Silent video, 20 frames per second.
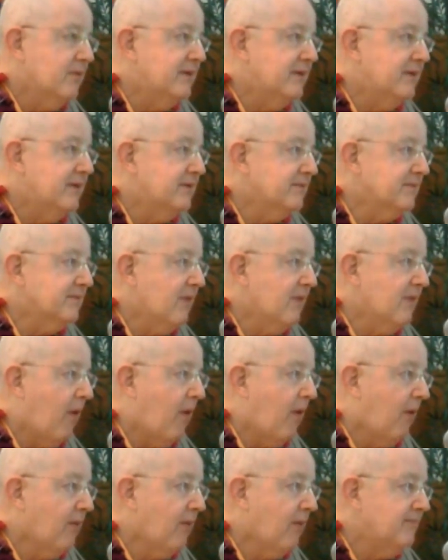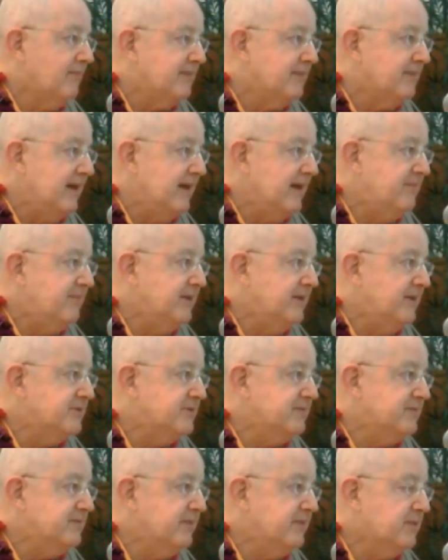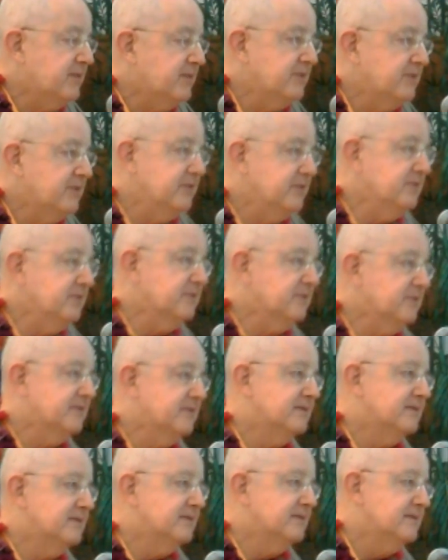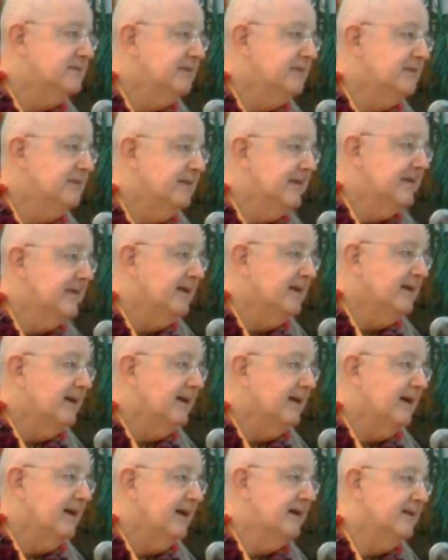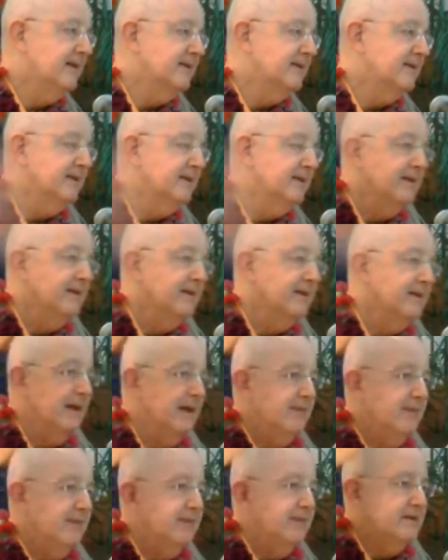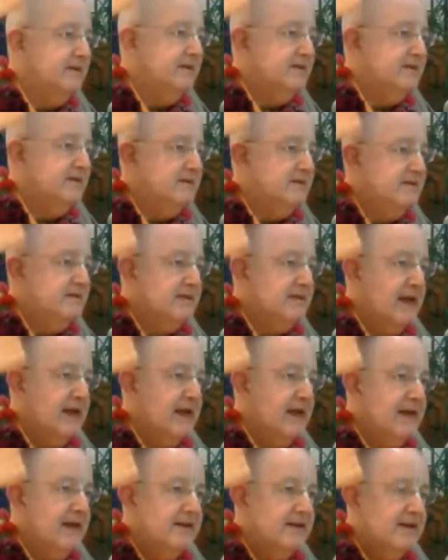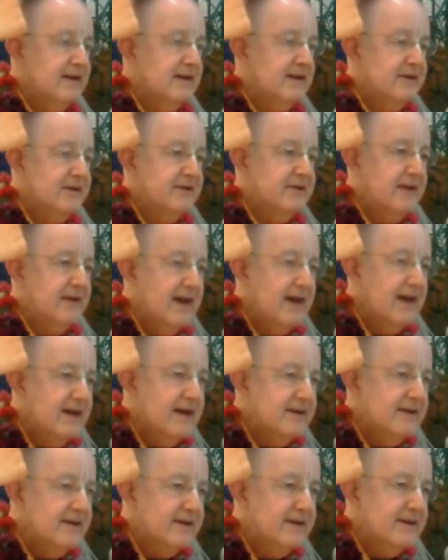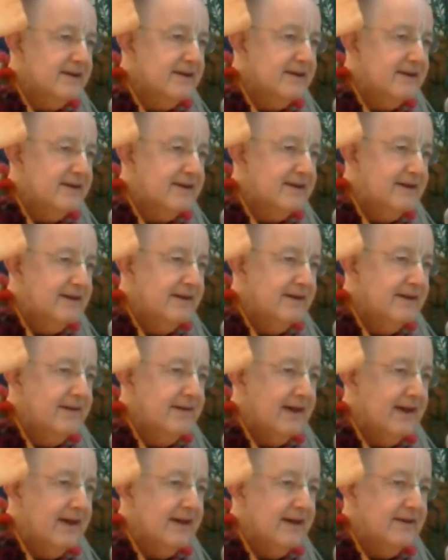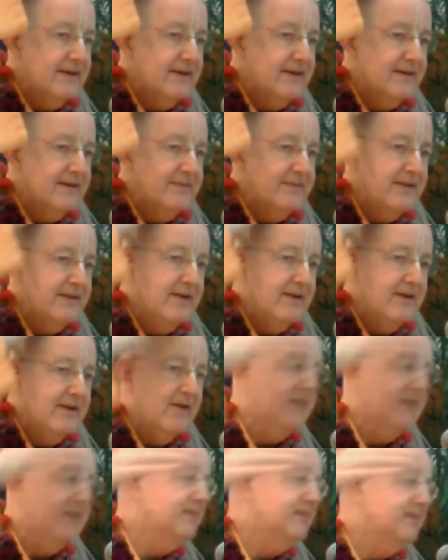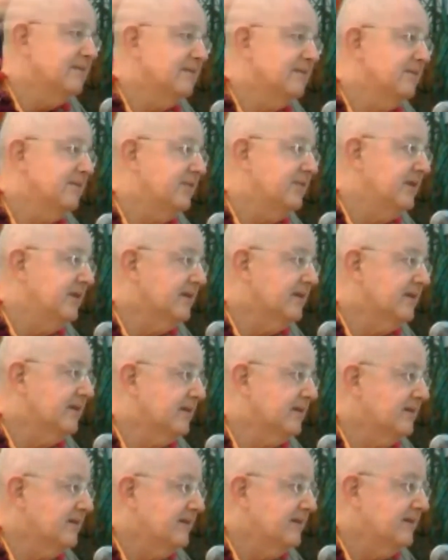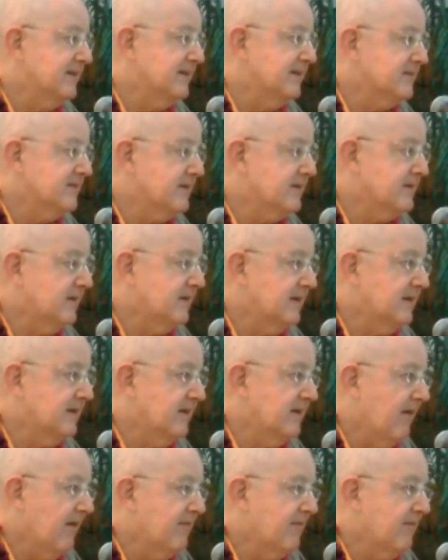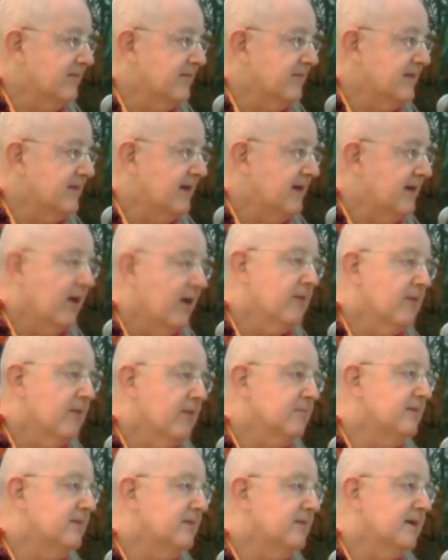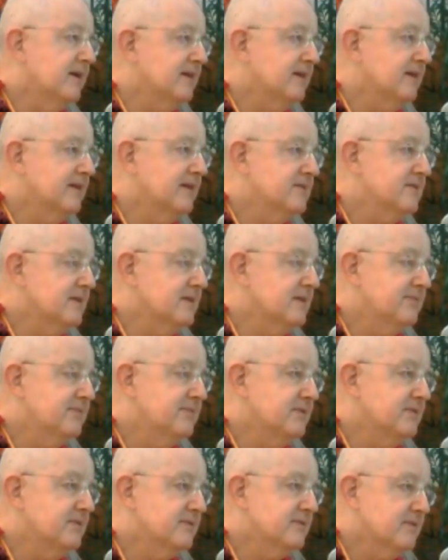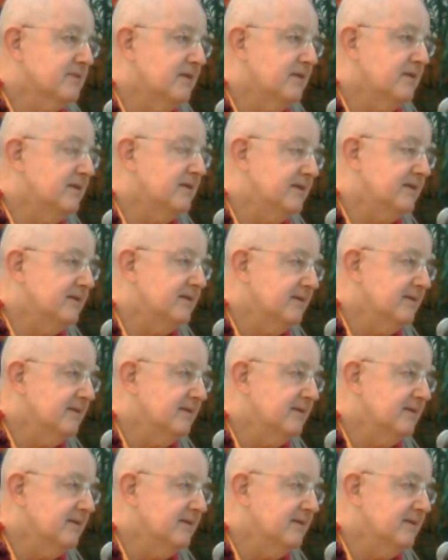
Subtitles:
where he appears before you and he places his hand on your head and all fear is gone and all bodily conception is gone. And